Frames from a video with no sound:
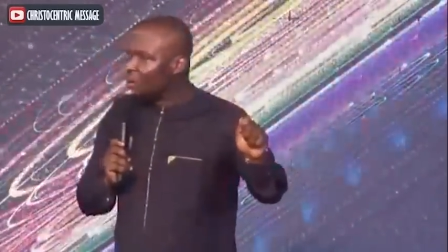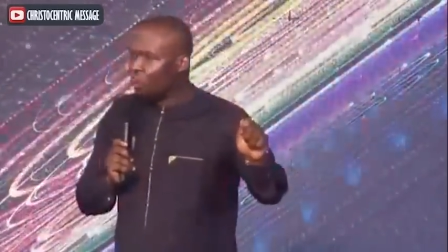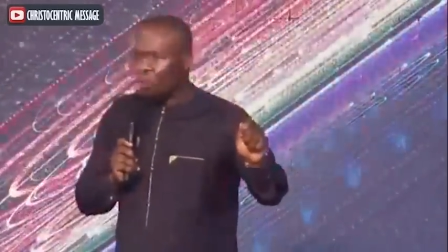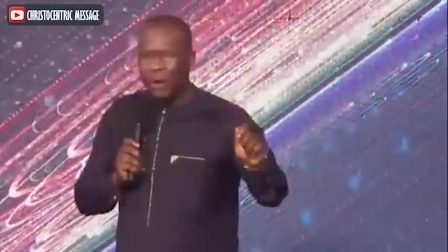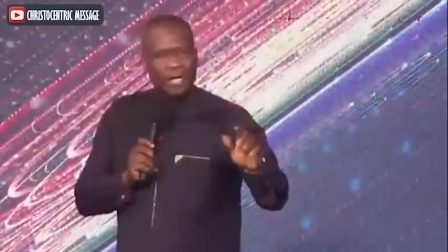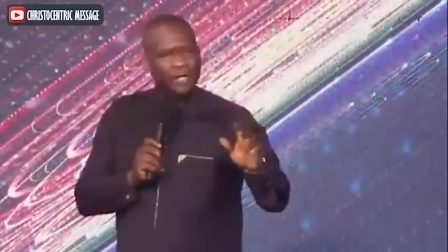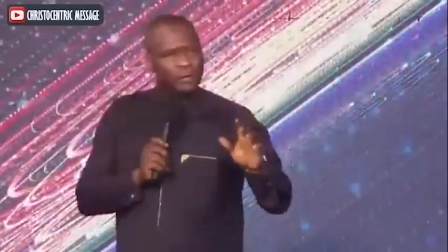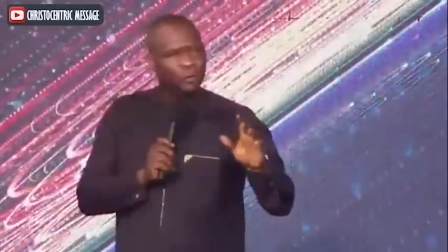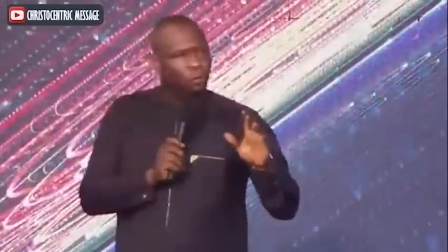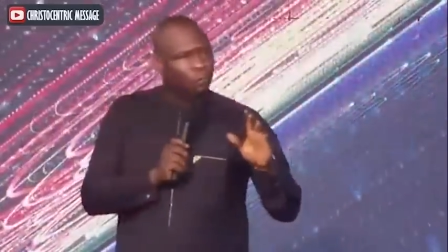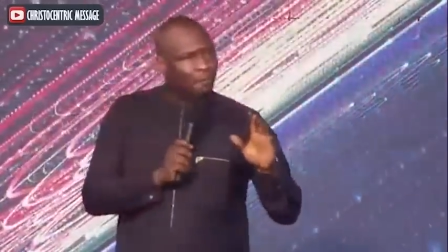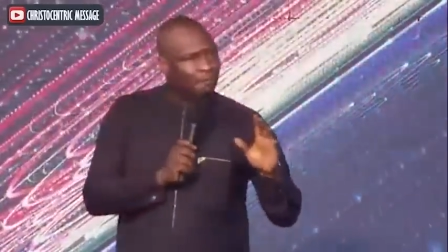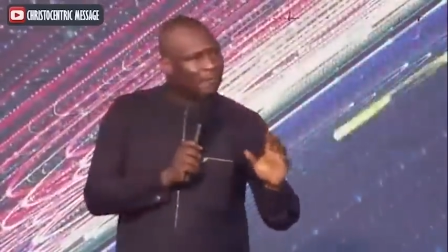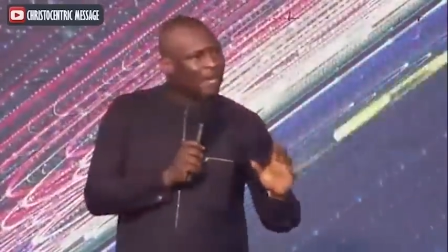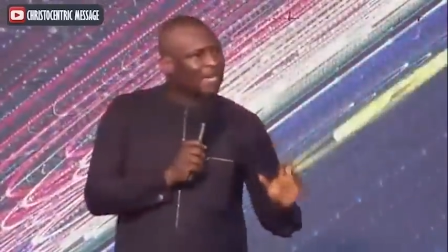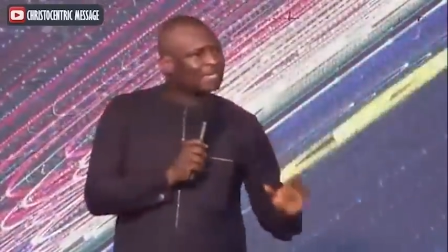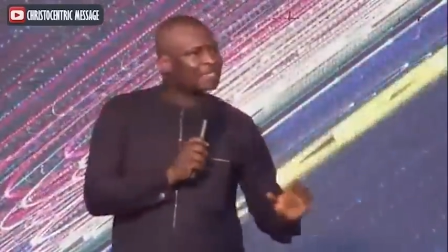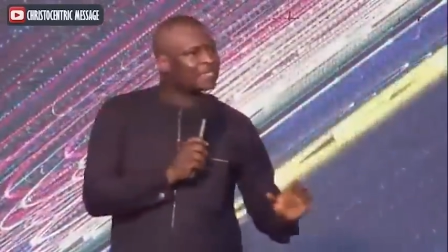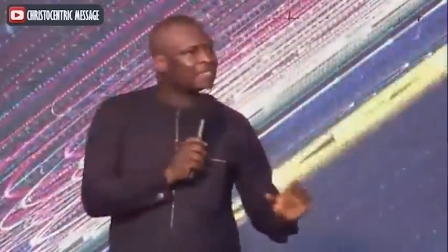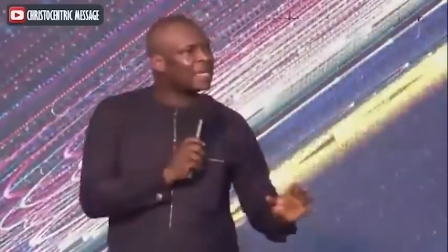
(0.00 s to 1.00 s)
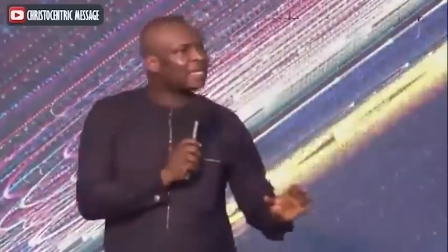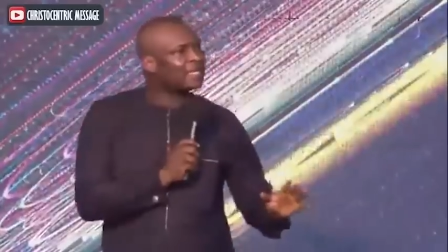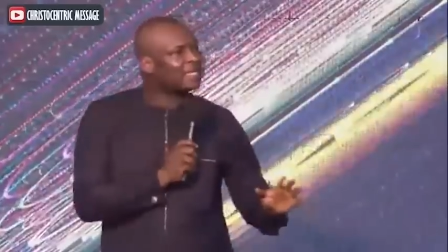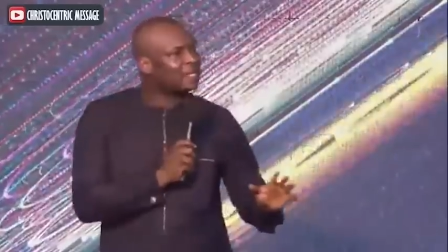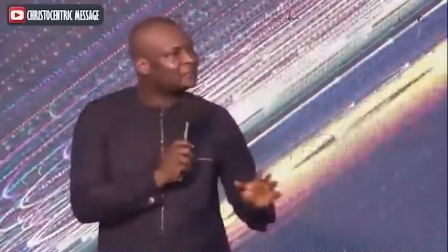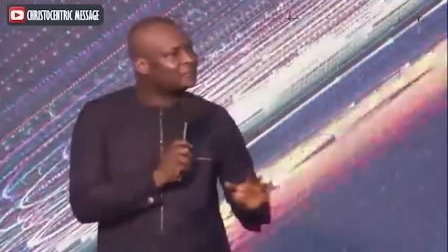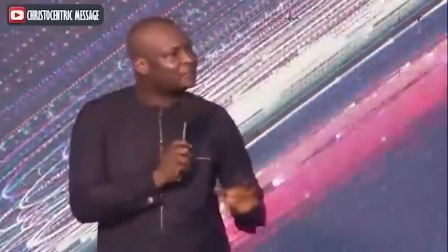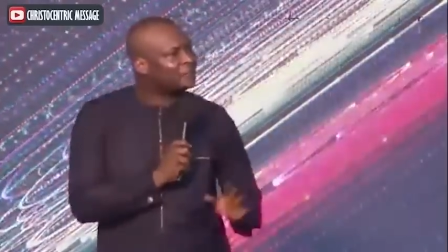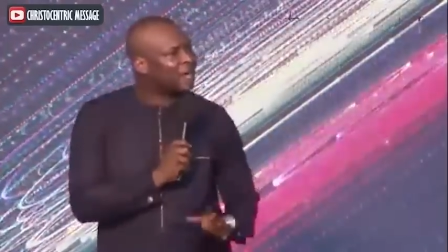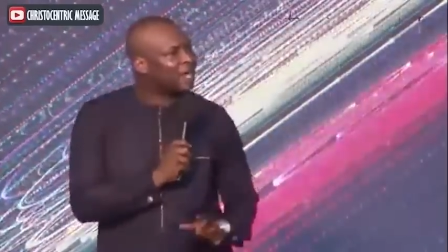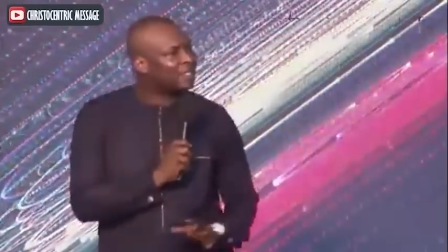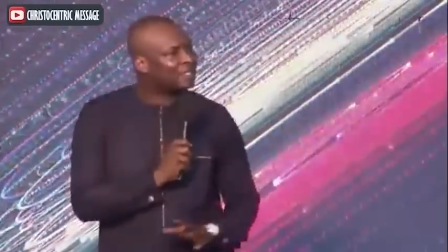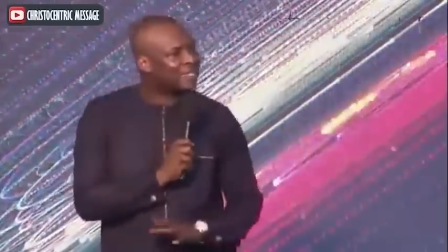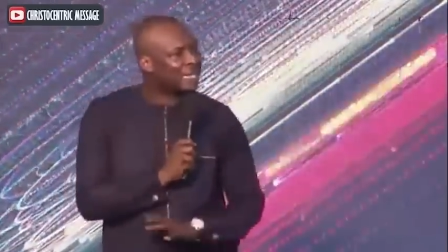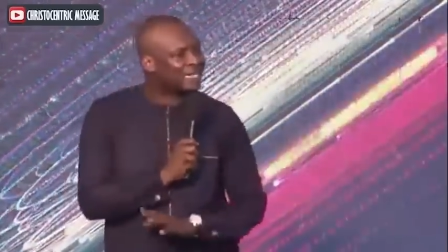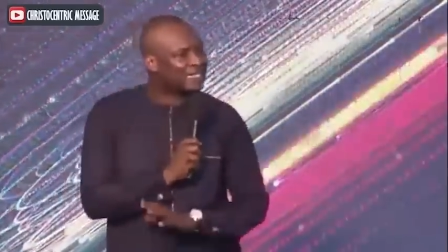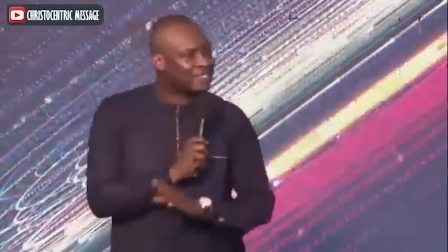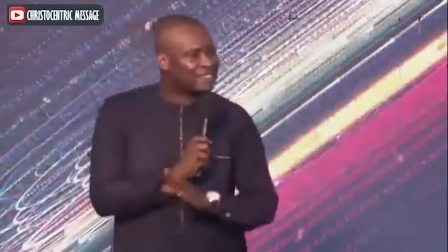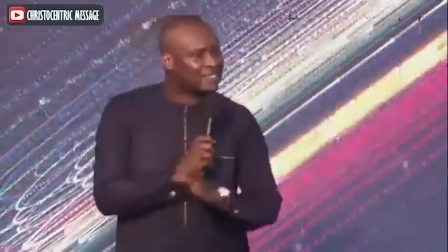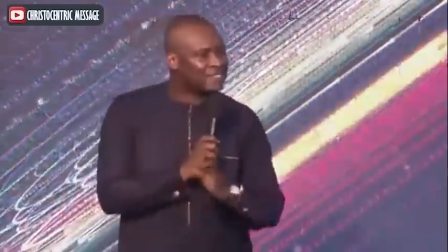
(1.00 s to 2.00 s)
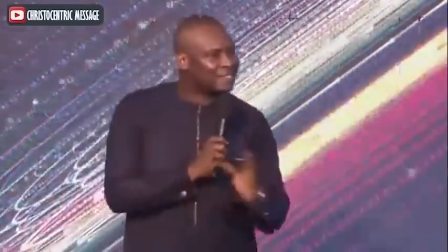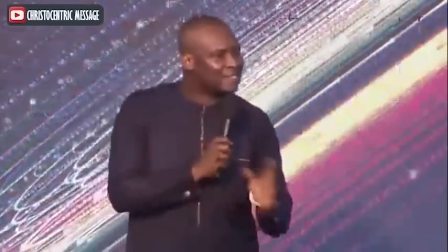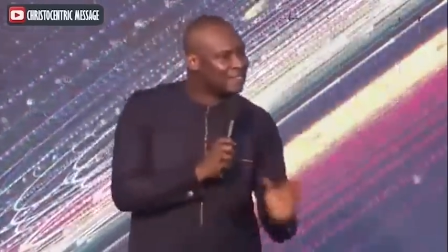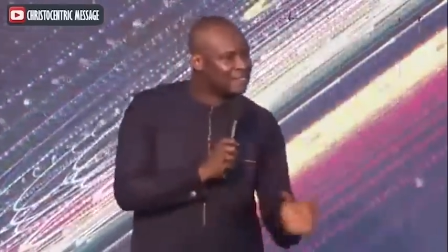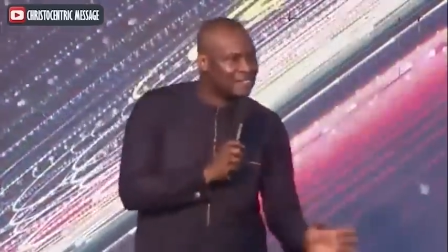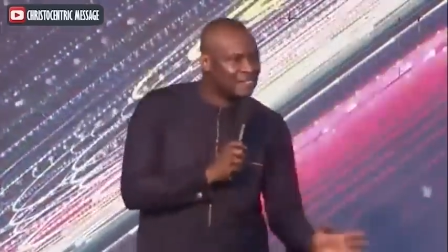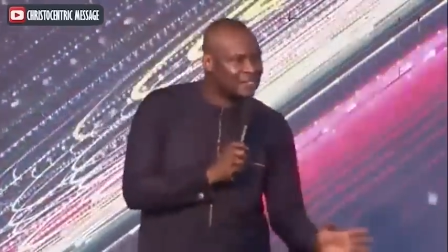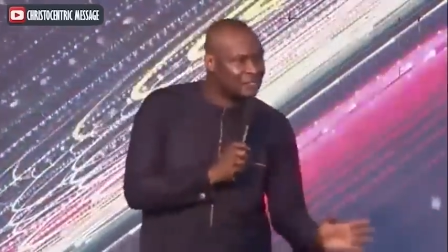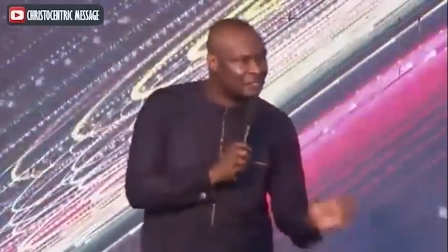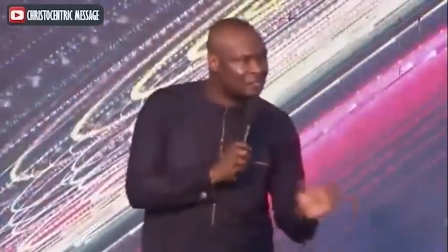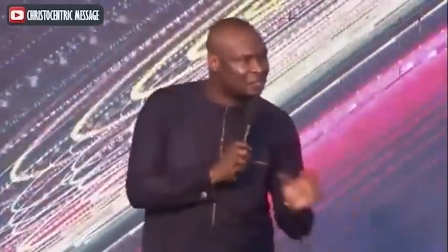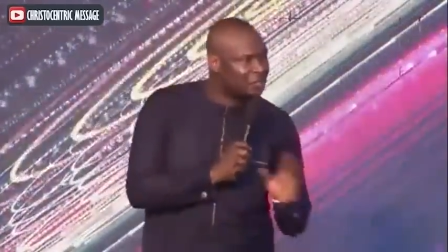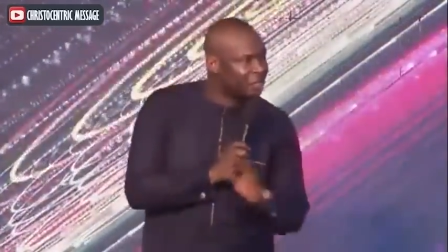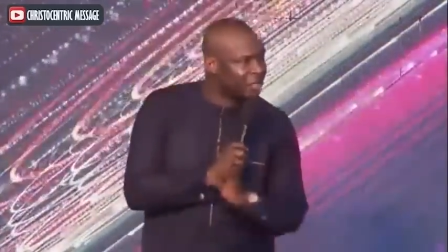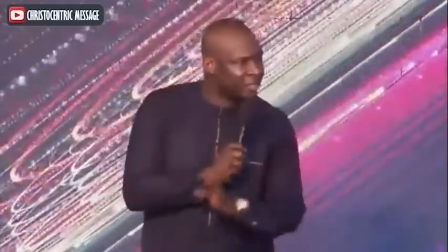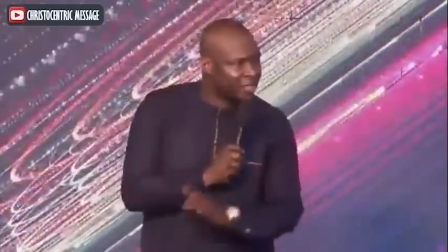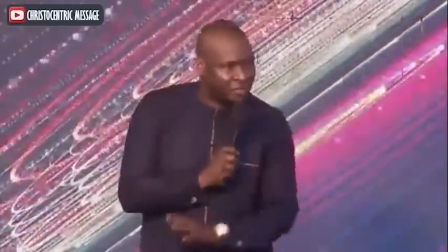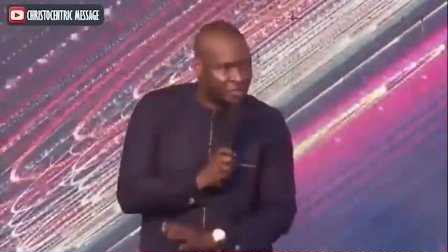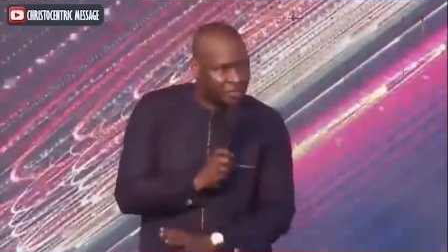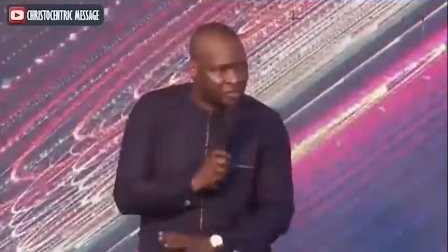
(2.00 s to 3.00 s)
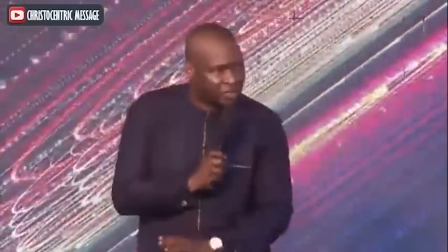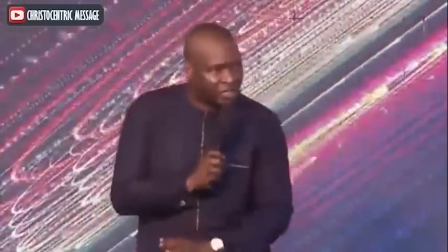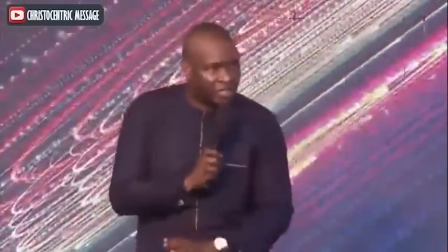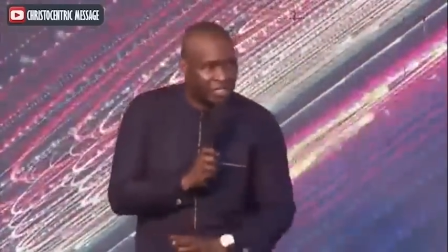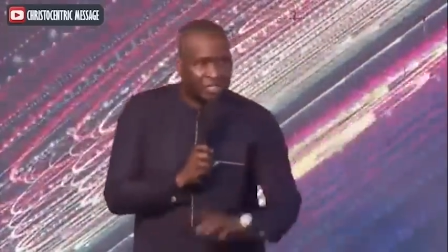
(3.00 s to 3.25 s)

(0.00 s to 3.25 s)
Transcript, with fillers: When you master the fact that seasons change,